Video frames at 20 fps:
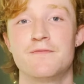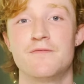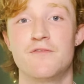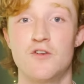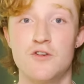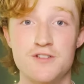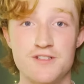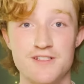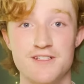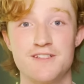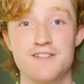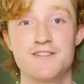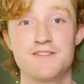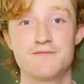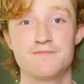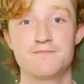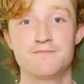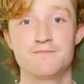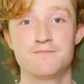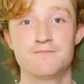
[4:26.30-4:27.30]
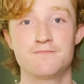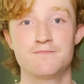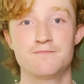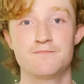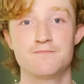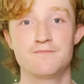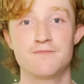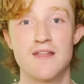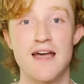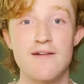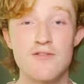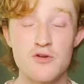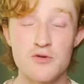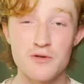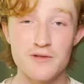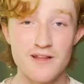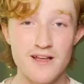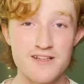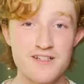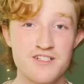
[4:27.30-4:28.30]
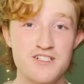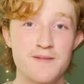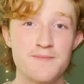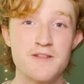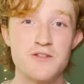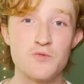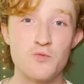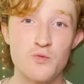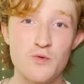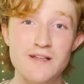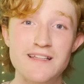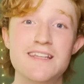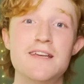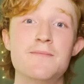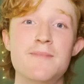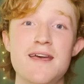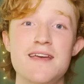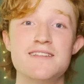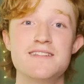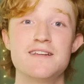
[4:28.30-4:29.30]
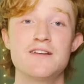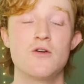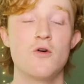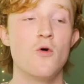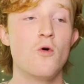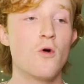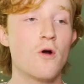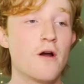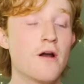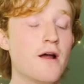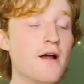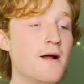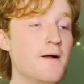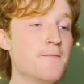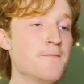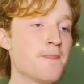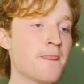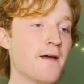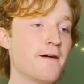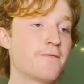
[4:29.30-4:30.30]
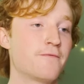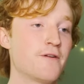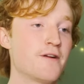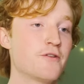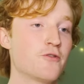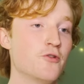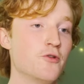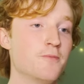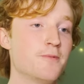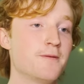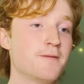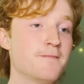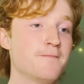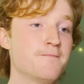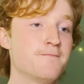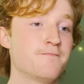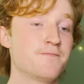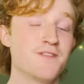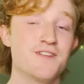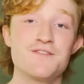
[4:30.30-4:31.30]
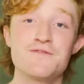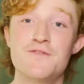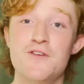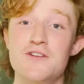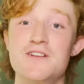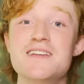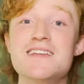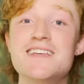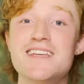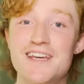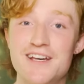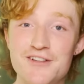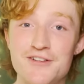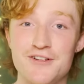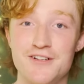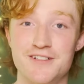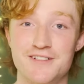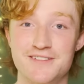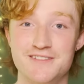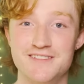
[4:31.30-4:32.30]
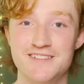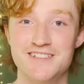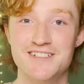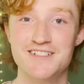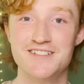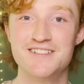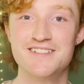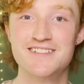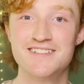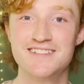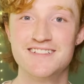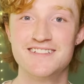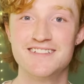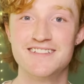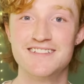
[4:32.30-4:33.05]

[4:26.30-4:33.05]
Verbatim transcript: versus having a relationship that's really amazing or a friend group that's fucking killer, dude,